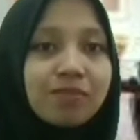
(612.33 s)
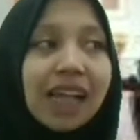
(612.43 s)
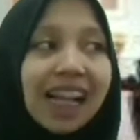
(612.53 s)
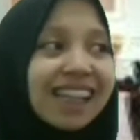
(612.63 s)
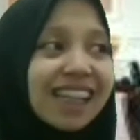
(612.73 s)

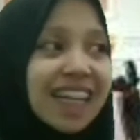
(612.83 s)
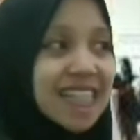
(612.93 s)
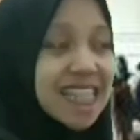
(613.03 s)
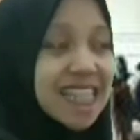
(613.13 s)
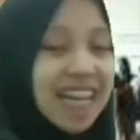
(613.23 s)

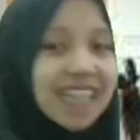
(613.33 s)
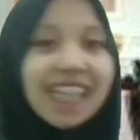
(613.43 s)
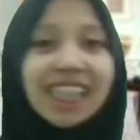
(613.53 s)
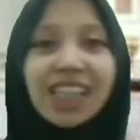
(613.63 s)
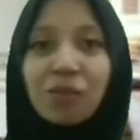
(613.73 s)
Ladies and
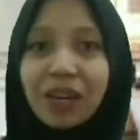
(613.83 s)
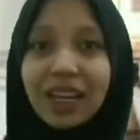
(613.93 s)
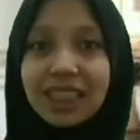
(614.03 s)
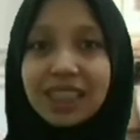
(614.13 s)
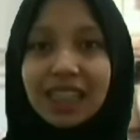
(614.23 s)

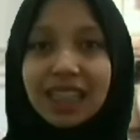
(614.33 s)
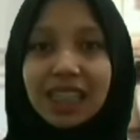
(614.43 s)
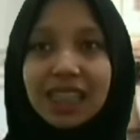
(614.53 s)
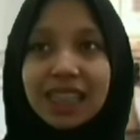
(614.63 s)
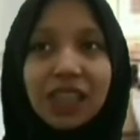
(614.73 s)
gentlemen,
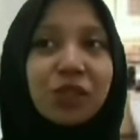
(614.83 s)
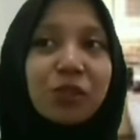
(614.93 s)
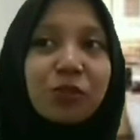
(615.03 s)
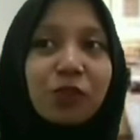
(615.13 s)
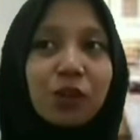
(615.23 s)
thank you
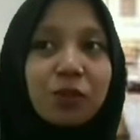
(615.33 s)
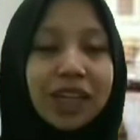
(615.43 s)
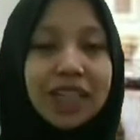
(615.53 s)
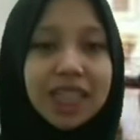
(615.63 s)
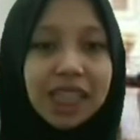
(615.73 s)
for
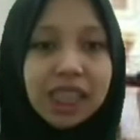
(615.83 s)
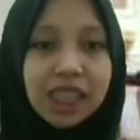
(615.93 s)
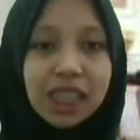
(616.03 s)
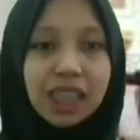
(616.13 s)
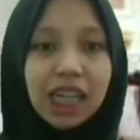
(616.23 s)
waiting.
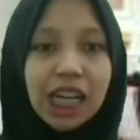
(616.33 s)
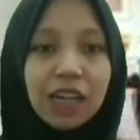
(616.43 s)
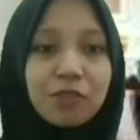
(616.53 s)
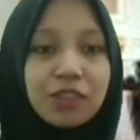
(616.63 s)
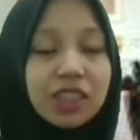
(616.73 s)
Have
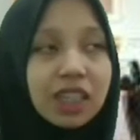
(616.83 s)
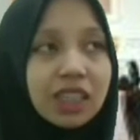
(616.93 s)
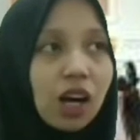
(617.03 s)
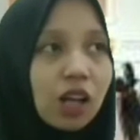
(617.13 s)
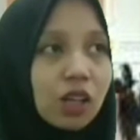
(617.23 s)
you checked
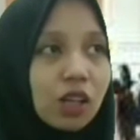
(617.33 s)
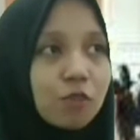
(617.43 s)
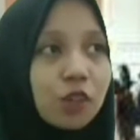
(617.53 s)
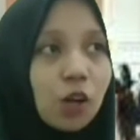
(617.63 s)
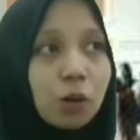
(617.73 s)
all of
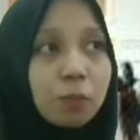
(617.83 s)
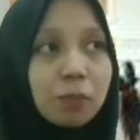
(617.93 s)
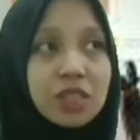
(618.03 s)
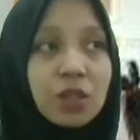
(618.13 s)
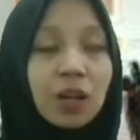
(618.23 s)
your
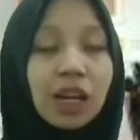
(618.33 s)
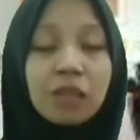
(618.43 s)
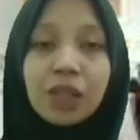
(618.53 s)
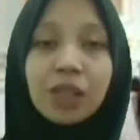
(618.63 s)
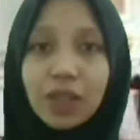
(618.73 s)
personal
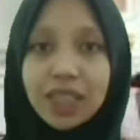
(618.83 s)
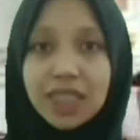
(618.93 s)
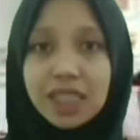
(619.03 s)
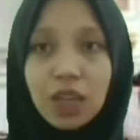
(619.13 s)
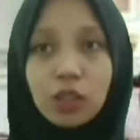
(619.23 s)

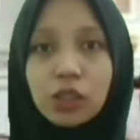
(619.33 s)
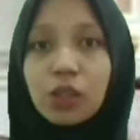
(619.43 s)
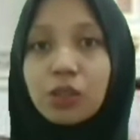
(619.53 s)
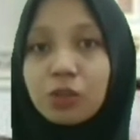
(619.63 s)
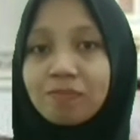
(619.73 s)
belongings on your
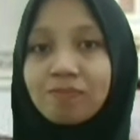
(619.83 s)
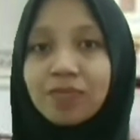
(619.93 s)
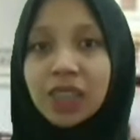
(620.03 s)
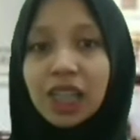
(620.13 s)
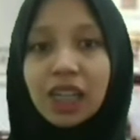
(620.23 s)
room?
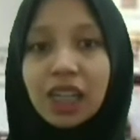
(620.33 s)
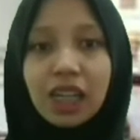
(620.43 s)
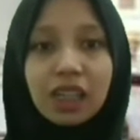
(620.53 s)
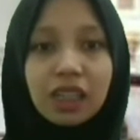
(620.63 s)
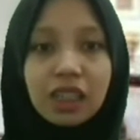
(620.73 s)

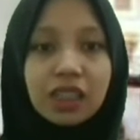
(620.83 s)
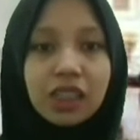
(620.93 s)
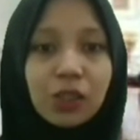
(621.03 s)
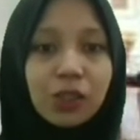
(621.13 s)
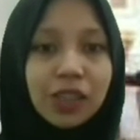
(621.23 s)

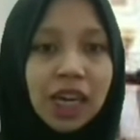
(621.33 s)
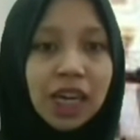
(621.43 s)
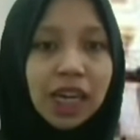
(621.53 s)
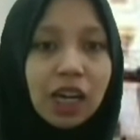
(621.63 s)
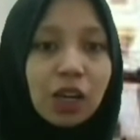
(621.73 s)

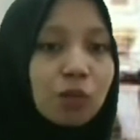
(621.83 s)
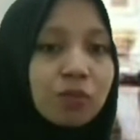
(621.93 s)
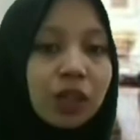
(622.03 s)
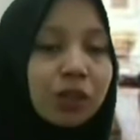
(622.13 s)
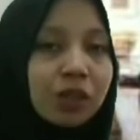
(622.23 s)
Okay, I hope
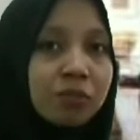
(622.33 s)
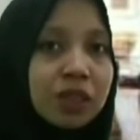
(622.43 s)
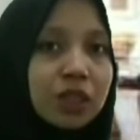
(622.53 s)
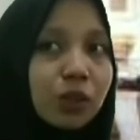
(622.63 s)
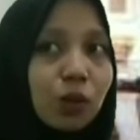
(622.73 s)
there will be
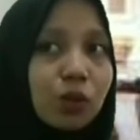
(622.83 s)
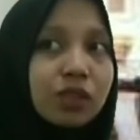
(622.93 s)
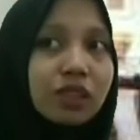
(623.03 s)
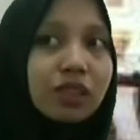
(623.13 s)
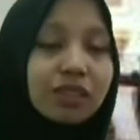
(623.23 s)
no
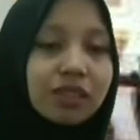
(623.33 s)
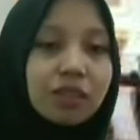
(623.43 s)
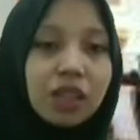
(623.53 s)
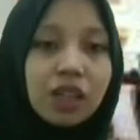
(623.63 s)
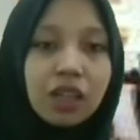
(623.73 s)

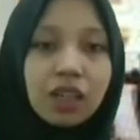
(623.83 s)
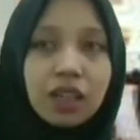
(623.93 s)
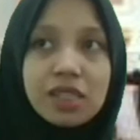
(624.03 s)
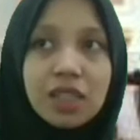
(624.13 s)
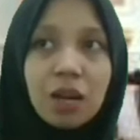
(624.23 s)

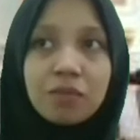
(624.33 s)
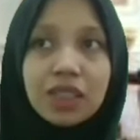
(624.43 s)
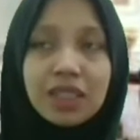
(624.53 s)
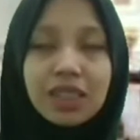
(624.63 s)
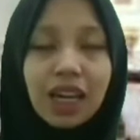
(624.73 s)

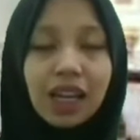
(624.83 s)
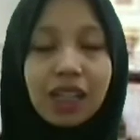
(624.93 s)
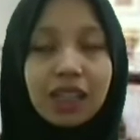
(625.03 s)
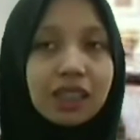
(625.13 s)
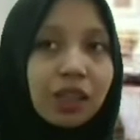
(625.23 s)
something that
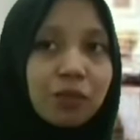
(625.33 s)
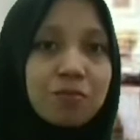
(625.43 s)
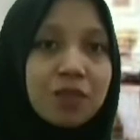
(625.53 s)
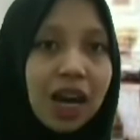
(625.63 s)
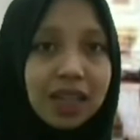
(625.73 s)
left
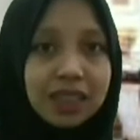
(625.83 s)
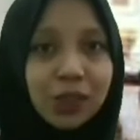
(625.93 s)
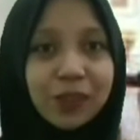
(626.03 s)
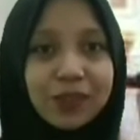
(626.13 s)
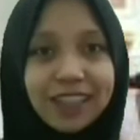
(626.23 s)
behind,
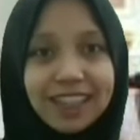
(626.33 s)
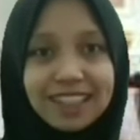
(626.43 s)
okay?